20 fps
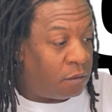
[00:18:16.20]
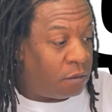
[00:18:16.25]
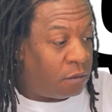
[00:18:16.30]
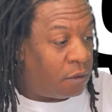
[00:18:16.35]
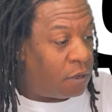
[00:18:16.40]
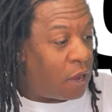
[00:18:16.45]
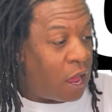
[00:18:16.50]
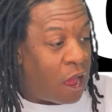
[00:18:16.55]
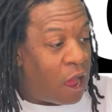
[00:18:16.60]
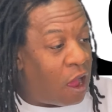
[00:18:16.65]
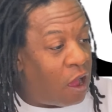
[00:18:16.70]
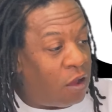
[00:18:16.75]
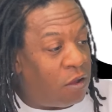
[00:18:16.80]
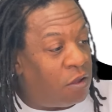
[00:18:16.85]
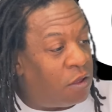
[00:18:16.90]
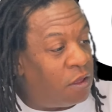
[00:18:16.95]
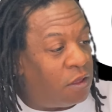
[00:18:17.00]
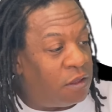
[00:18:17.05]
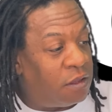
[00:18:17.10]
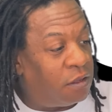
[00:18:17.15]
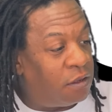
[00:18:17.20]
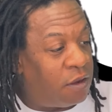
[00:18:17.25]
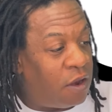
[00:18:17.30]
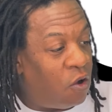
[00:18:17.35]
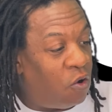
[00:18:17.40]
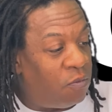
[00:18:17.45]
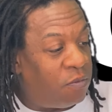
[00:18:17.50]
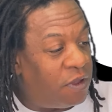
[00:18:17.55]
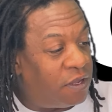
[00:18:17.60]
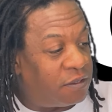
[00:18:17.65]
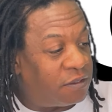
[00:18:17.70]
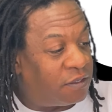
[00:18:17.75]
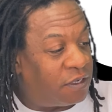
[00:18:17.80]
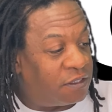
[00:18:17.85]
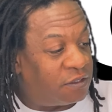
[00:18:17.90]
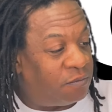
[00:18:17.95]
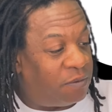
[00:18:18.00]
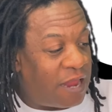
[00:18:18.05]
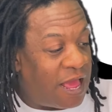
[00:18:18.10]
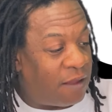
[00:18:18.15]

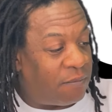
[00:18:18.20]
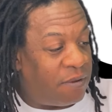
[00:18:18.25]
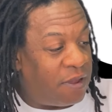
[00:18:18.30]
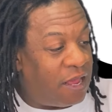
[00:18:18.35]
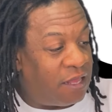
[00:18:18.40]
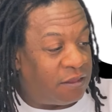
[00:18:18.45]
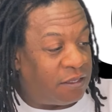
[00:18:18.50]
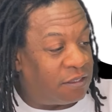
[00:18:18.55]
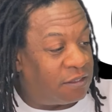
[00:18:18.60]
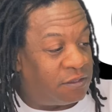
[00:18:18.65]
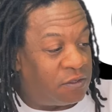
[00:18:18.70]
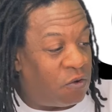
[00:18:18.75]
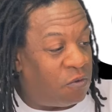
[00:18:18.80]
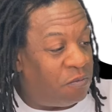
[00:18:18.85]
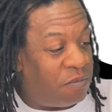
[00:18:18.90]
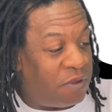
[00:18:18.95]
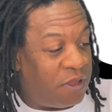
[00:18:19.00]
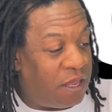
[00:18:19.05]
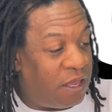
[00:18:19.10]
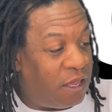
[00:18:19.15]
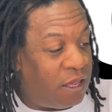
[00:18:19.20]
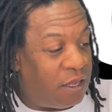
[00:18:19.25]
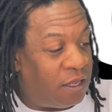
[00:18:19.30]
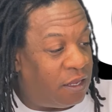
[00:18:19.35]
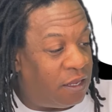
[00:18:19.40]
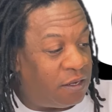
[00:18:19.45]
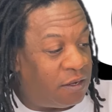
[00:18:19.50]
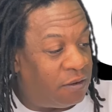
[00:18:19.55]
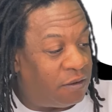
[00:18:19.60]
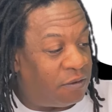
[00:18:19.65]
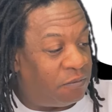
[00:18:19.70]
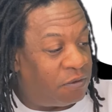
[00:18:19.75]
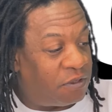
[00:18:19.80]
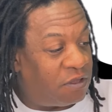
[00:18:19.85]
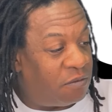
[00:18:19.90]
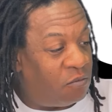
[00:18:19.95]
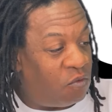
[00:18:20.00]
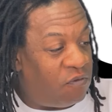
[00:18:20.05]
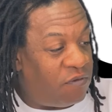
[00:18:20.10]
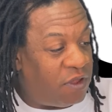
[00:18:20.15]
Because Black Panther is so big, and with the
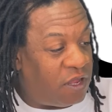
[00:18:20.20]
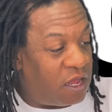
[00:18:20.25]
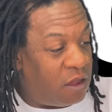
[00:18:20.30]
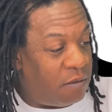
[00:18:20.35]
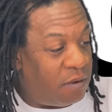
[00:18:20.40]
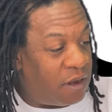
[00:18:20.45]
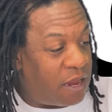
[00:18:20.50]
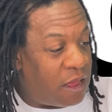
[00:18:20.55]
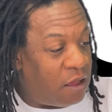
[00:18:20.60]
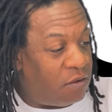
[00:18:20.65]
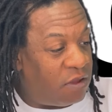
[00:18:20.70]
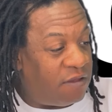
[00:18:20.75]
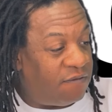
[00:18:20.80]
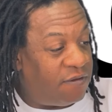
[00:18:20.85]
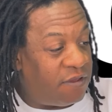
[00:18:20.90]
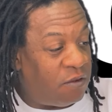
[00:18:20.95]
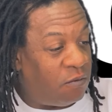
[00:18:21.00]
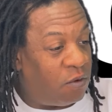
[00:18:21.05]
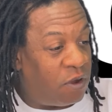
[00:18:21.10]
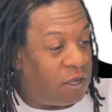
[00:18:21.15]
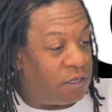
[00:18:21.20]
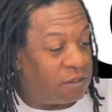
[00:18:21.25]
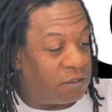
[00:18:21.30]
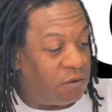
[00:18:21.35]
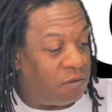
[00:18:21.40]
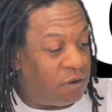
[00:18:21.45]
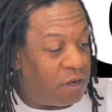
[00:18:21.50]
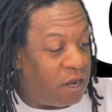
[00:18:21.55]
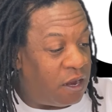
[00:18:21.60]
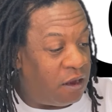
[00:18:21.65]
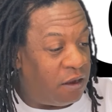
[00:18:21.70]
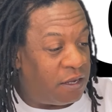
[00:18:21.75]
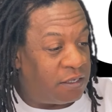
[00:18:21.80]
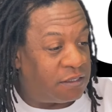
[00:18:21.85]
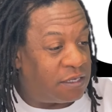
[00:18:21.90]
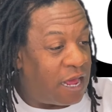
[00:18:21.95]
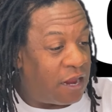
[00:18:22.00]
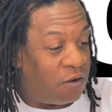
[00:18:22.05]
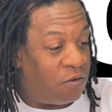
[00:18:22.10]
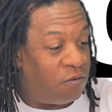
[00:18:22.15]
movie coming out, if he was on there, it's
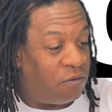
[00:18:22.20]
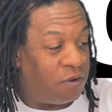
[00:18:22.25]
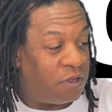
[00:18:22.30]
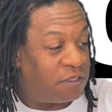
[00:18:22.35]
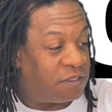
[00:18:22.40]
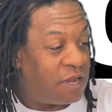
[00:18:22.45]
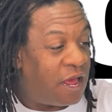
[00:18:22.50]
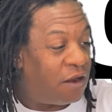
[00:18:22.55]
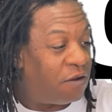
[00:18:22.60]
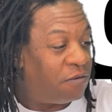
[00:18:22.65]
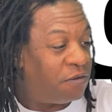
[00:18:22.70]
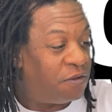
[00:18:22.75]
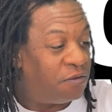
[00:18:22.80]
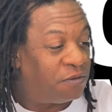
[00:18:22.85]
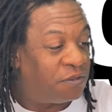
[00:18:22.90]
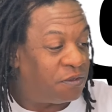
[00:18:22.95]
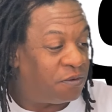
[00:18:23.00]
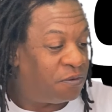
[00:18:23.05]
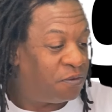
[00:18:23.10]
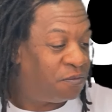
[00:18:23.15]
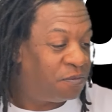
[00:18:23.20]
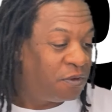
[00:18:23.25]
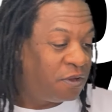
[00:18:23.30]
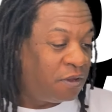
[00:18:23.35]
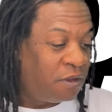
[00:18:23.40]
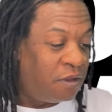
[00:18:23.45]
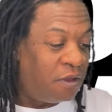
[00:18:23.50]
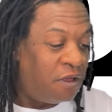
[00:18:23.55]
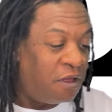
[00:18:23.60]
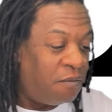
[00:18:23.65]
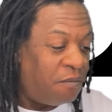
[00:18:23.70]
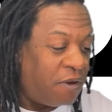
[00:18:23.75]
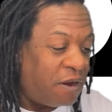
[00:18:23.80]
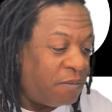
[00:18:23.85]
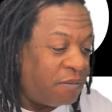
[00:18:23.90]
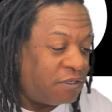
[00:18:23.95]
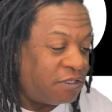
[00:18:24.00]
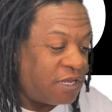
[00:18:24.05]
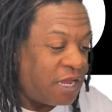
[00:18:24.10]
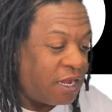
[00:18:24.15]
not on YouTube. But I'm
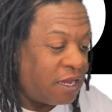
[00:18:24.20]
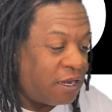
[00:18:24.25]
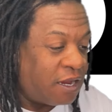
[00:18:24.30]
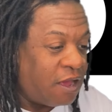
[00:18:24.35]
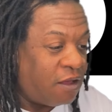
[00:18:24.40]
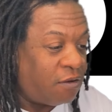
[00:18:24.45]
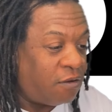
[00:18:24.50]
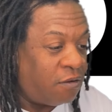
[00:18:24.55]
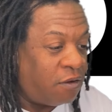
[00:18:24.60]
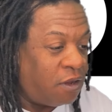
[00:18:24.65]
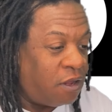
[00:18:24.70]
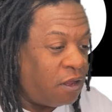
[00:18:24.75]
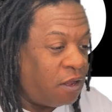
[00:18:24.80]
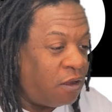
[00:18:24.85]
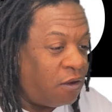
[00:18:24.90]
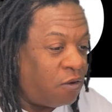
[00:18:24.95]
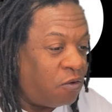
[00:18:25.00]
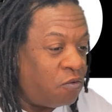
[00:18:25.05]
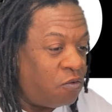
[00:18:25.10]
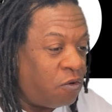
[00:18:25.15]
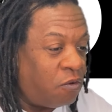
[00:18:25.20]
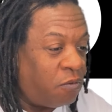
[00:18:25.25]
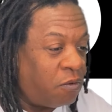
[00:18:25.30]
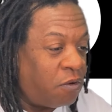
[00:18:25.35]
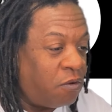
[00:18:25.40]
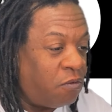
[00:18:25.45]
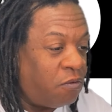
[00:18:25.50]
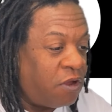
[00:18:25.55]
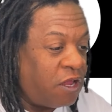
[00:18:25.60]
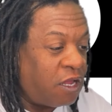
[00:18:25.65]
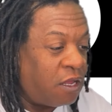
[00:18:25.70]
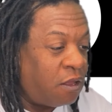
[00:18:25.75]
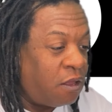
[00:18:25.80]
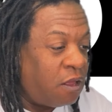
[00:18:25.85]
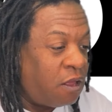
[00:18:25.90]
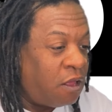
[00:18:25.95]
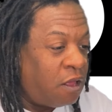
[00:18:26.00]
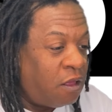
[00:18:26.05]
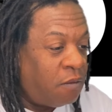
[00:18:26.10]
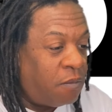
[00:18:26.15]
gonna check it out on Google real quick,
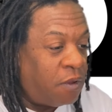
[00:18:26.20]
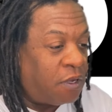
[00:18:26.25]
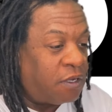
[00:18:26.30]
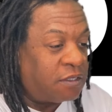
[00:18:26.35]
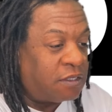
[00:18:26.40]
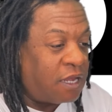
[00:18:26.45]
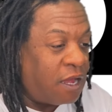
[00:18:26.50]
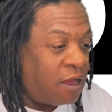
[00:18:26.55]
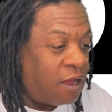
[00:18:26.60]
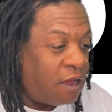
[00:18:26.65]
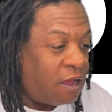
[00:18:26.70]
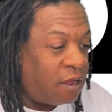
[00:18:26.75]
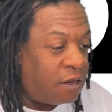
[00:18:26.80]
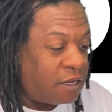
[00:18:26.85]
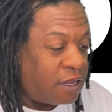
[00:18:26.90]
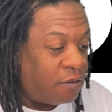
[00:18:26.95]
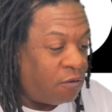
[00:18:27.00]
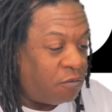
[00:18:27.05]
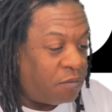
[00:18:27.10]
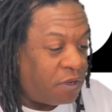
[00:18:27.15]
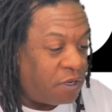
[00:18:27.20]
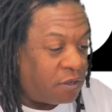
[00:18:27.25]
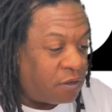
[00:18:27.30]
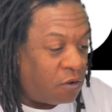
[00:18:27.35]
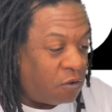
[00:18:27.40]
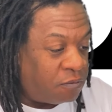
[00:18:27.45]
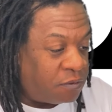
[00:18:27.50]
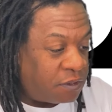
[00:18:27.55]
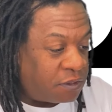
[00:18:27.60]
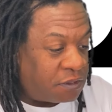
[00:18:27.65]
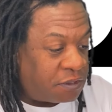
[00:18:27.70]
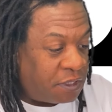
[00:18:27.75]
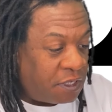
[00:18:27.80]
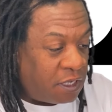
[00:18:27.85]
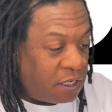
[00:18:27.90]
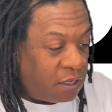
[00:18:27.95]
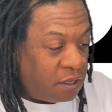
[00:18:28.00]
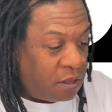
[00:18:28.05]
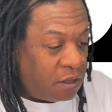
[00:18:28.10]
because that would be dope to see